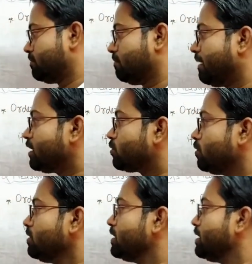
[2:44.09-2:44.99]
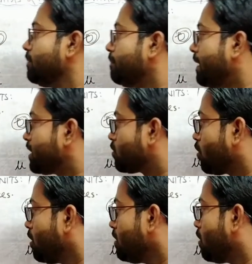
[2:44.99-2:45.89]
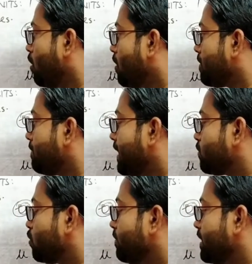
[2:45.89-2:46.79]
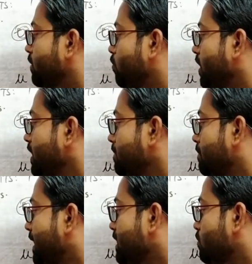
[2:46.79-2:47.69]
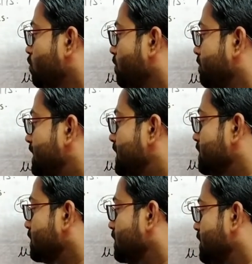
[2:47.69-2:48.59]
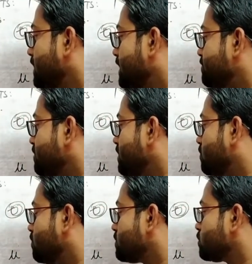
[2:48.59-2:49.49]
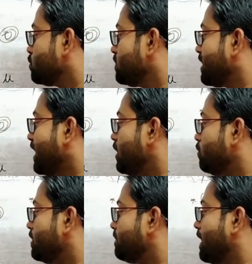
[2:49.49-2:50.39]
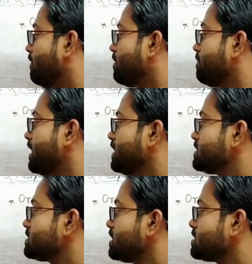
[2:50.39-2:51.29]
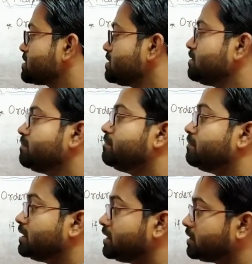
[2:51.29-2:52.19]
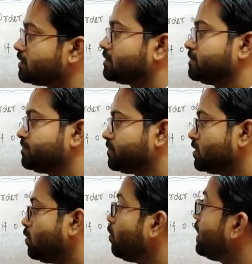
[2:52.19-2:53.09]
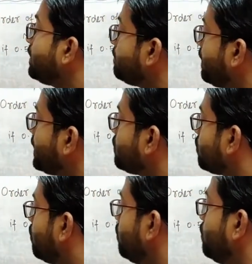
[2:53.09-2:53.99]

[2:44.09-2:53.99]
Micron or micrometer. 1 micrometer is equals to 10 to the power minus 6 meter. 1 micro.